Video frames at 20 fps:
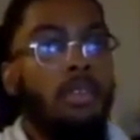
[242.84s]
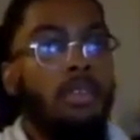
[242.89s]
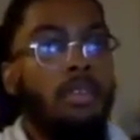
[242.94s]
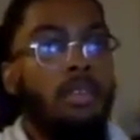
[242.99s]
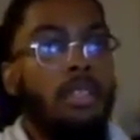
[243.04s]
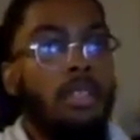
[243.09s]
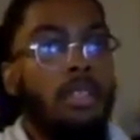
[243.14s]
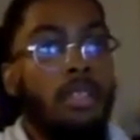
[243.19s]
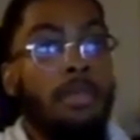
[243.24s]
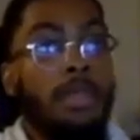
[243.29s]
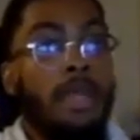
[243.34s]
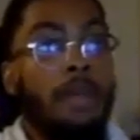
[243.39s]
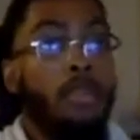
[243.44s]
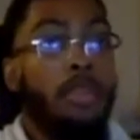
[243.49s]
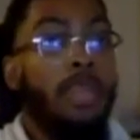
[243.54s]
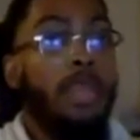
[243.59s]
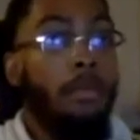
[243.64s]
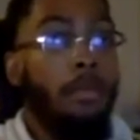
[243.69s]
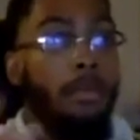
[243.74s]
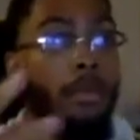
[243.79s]
Sometimes you
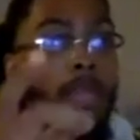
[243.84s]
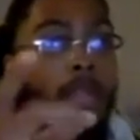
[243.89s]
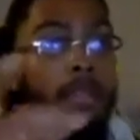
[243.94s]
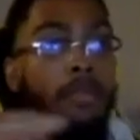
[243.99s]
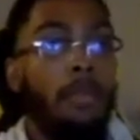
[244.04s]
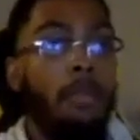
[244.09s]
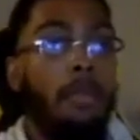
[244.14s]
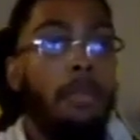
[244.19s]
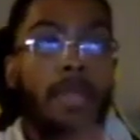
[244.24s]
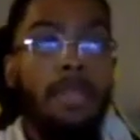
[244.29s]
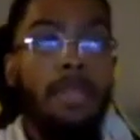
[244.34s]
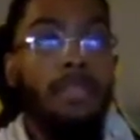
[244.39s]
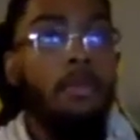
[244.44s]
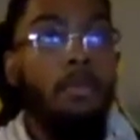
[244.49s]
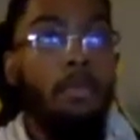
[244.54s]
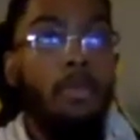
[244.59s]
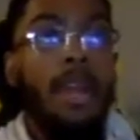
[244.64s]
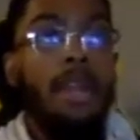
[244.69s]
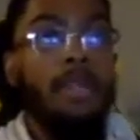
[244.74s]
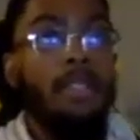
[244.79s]
can even miss some
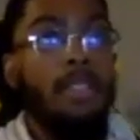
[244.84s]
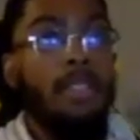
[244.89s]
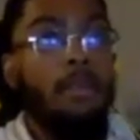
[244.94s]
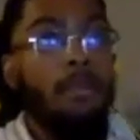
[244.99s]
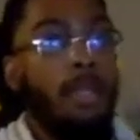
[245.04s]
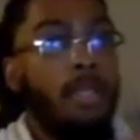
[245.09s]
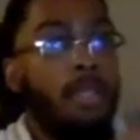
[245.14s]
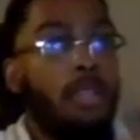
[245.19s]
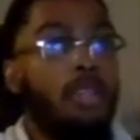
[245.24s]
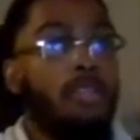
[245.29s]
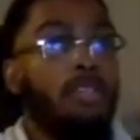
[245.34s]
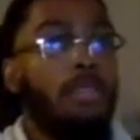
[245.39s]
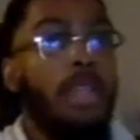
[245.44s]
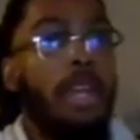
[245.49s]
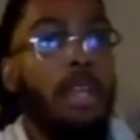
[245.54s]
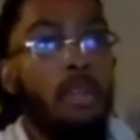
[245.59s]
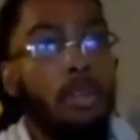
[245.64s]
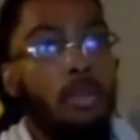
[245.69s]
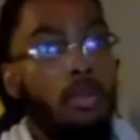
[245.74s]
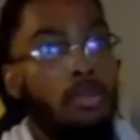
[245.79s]
practice because you got
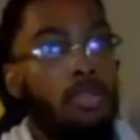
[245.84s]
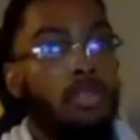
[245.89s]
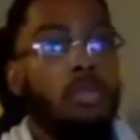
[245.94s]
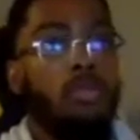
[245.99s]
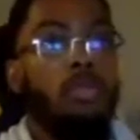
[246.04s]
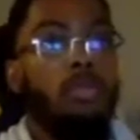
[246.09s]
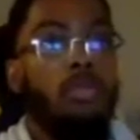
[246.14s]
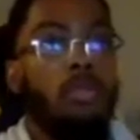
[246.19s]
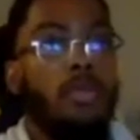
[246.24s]
to go to school.